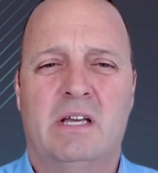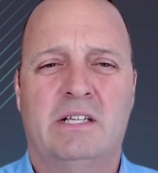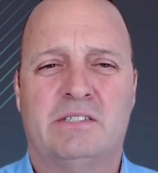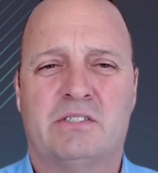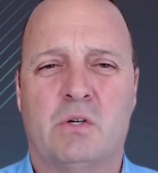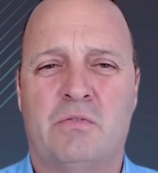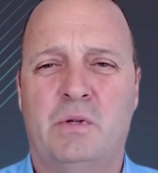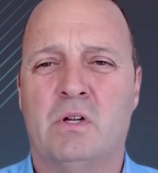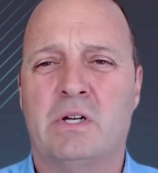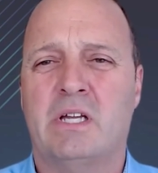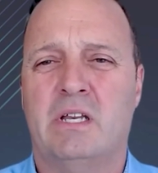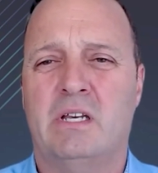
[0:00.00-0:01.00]
and so If you
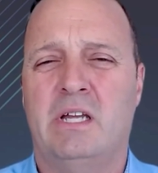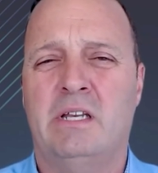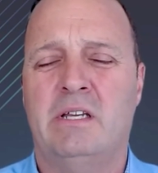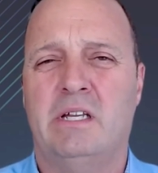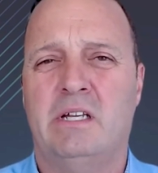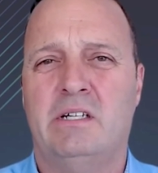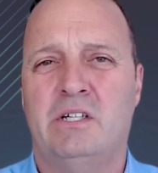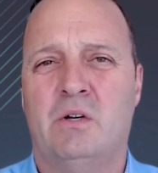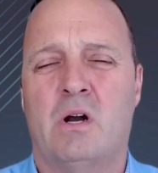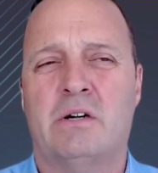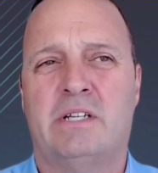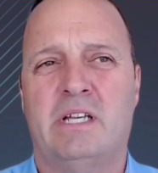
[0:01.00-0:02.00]
look at indie, you
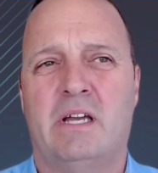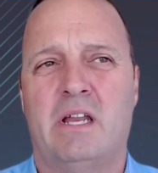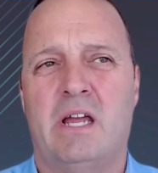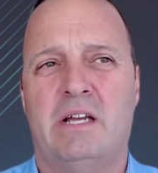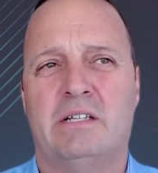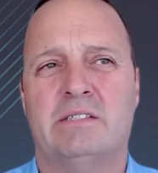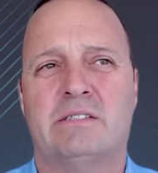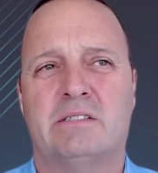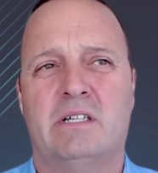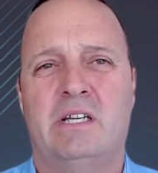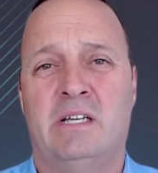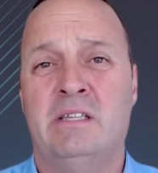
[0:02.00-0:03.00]
know, our DNA is
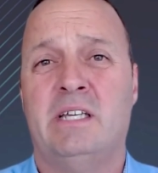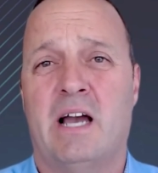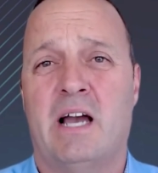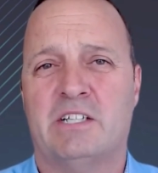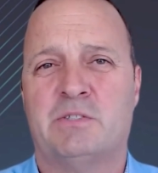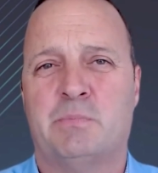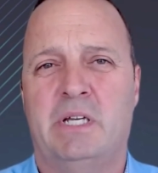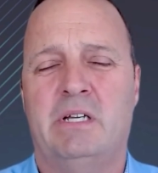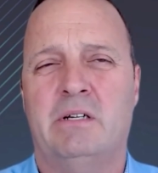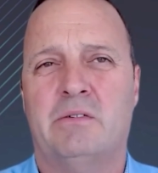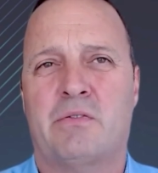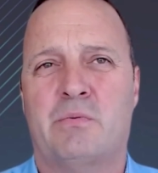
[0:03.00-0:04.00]
in the
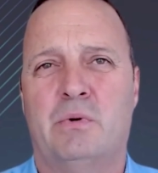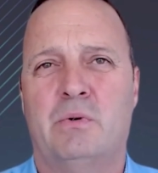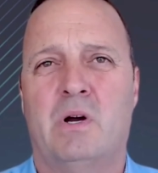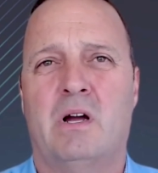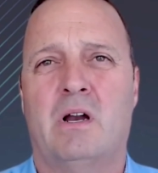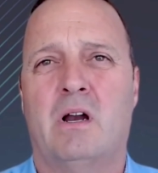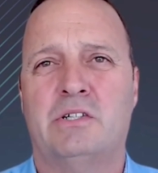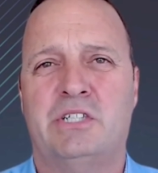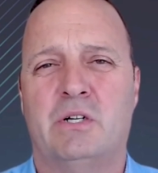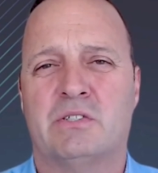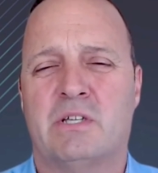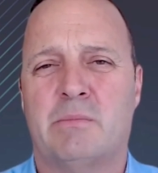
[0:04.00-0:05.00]
ISP through uh, our
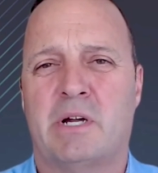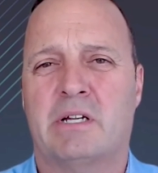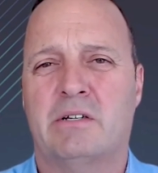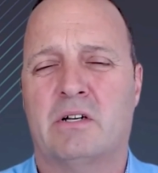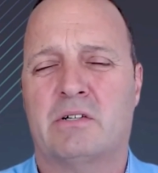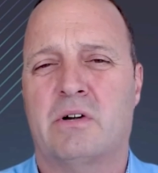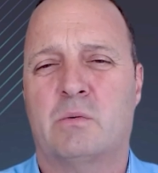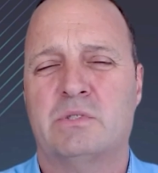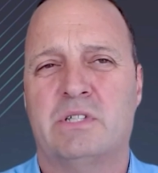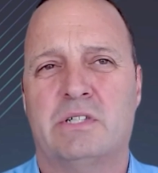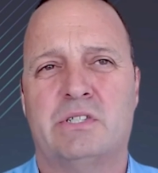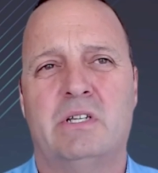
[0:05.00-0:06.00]
Geo Semiconductor
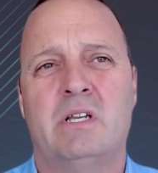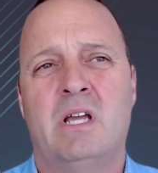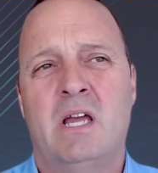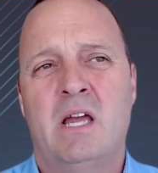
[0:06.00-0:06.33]
acquisition.